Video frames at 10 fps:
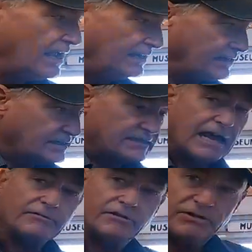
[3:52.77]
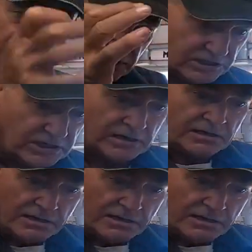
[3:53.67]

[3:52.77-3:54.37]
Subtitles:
It gets down to this.